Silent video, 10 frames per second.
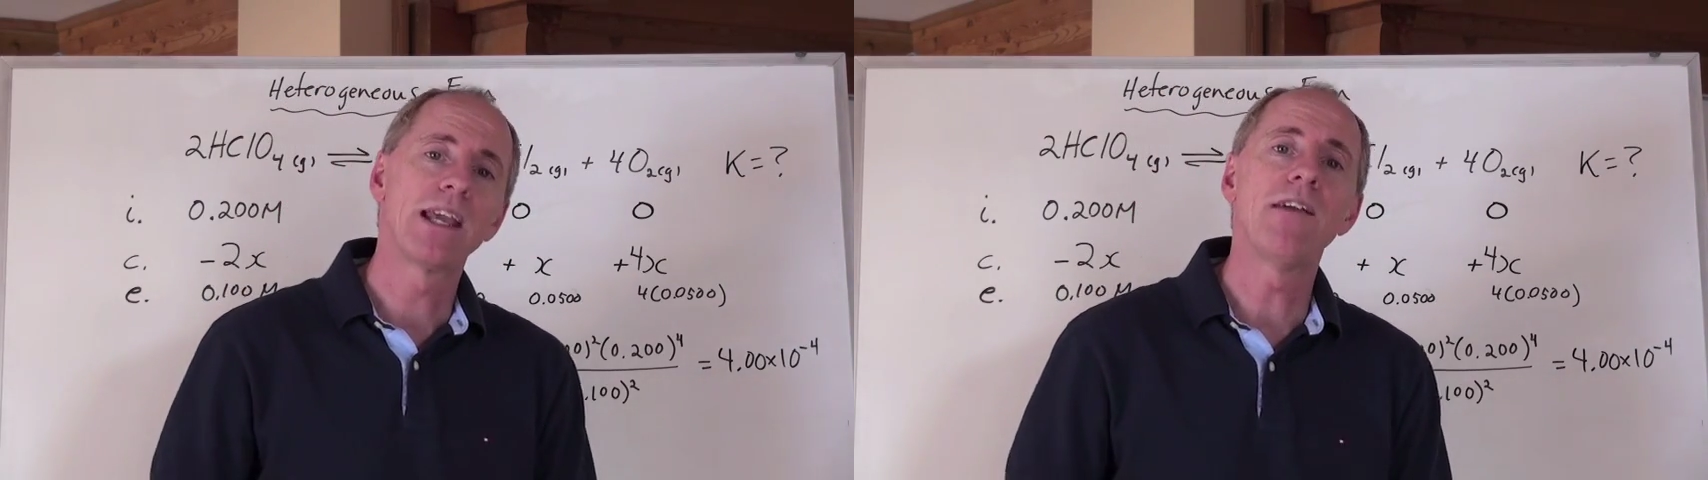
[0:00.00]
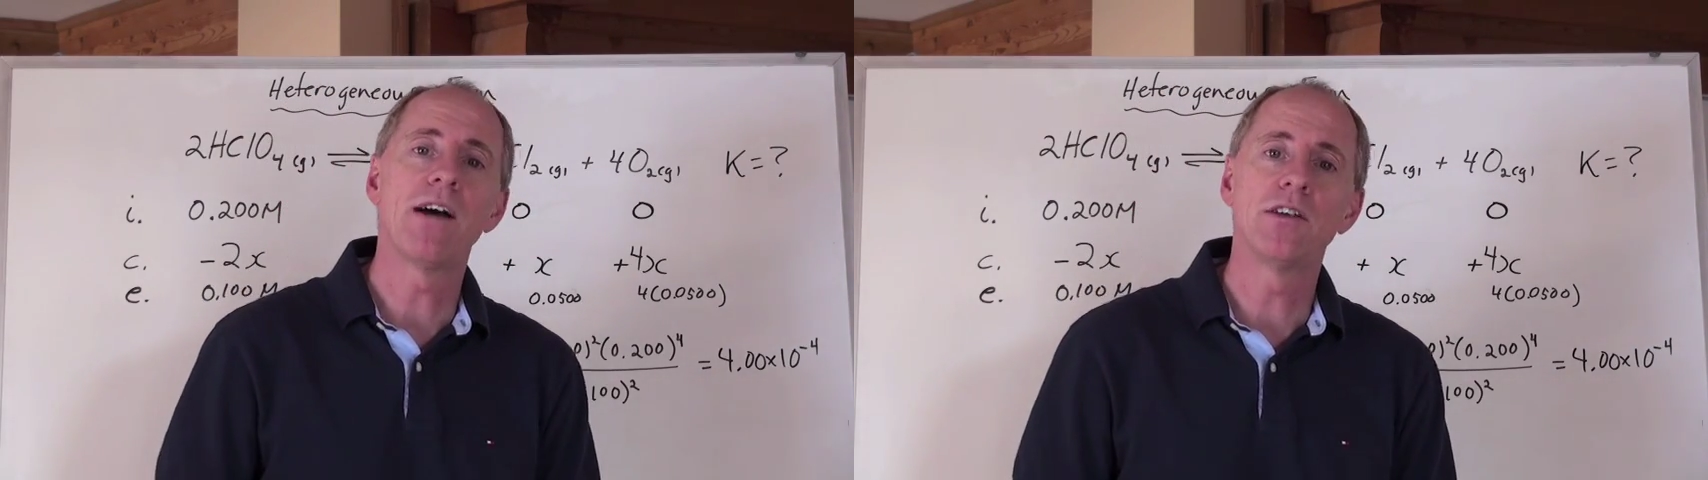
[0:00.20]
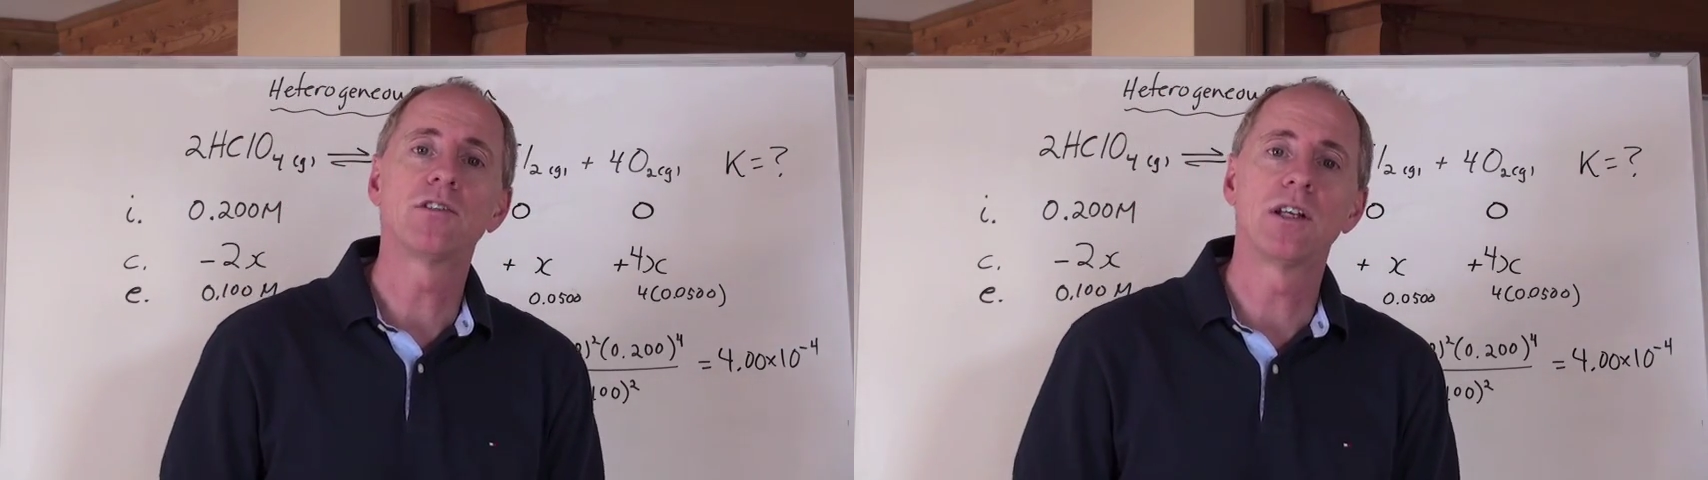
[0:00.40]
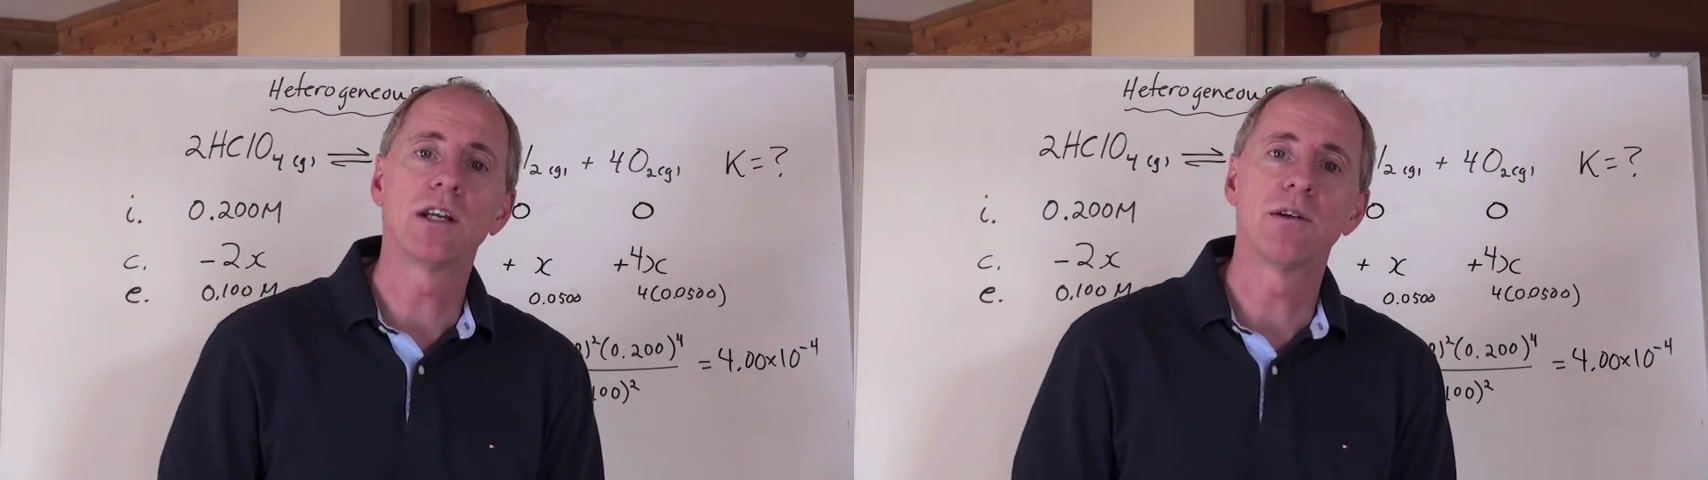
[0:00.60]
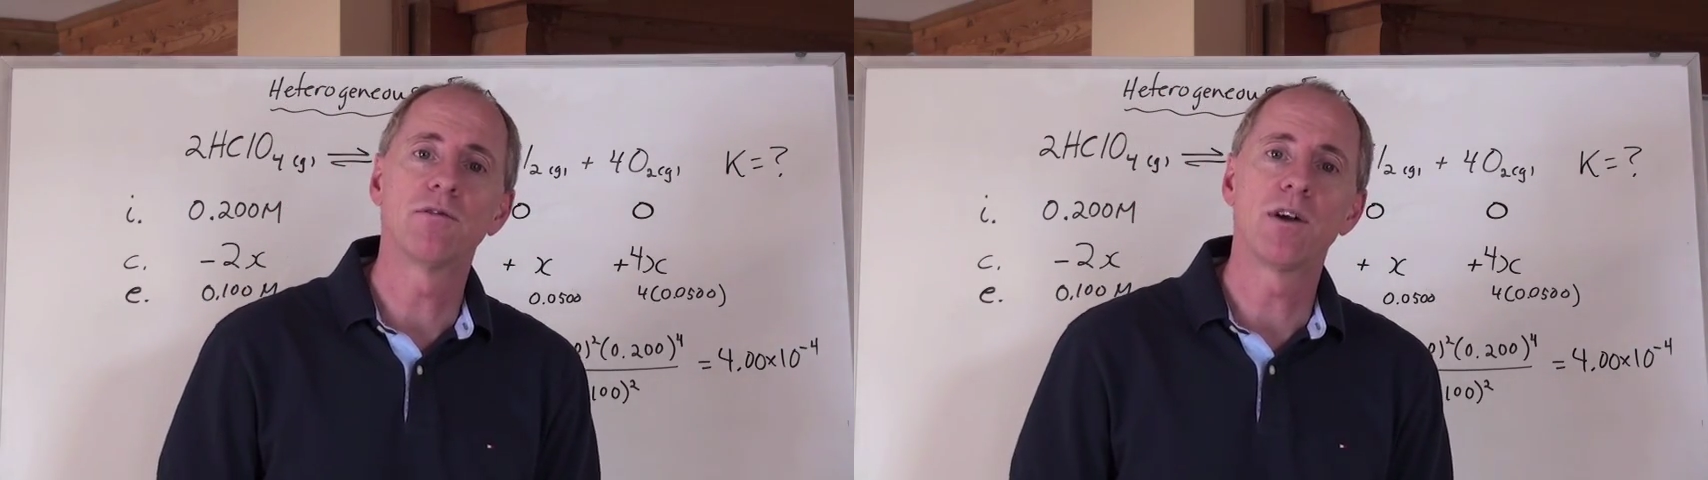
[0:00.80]
k values can
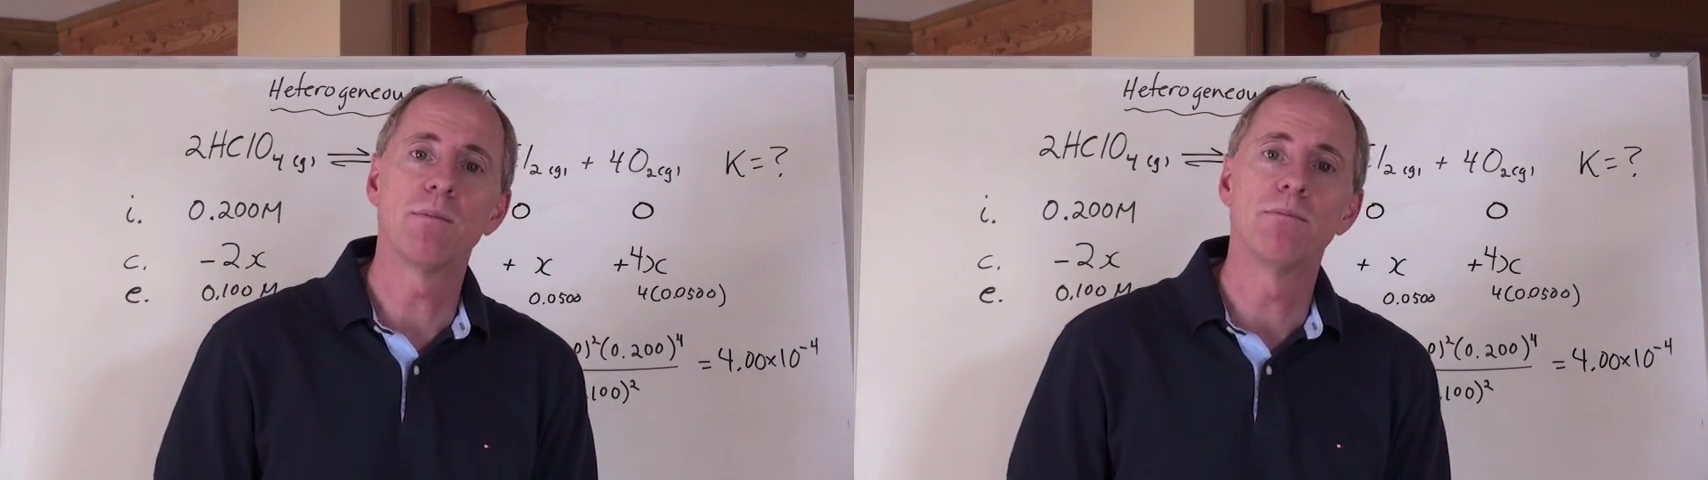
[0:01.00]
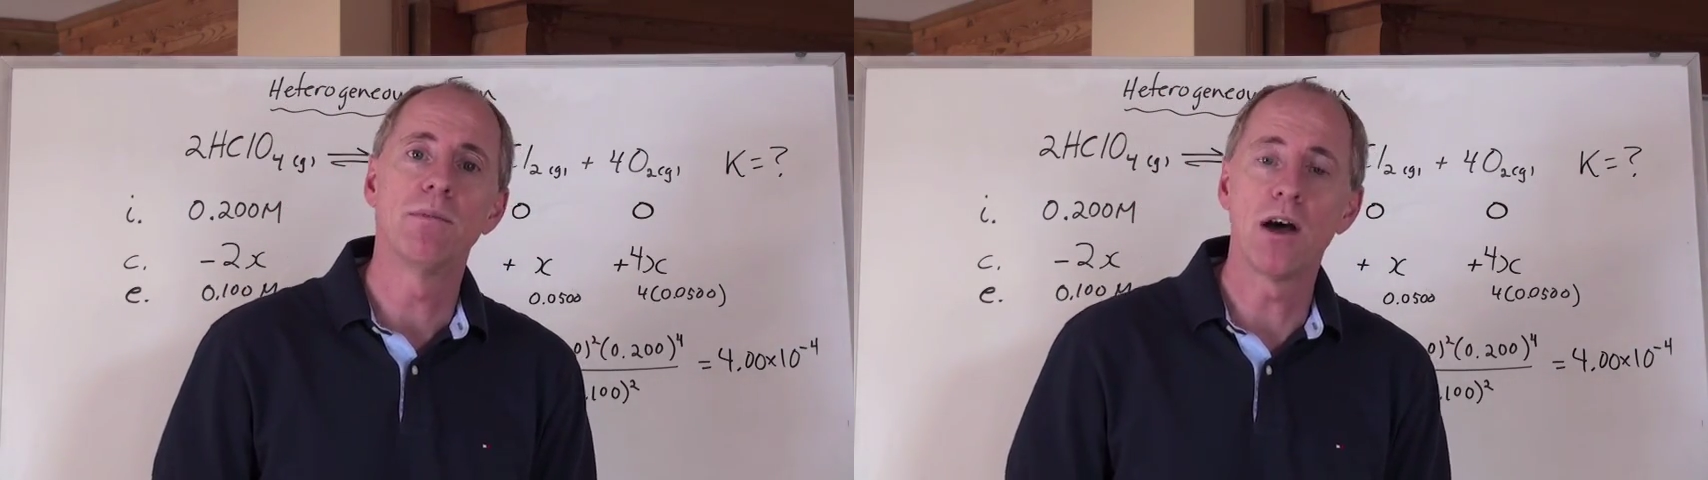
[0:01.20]
come from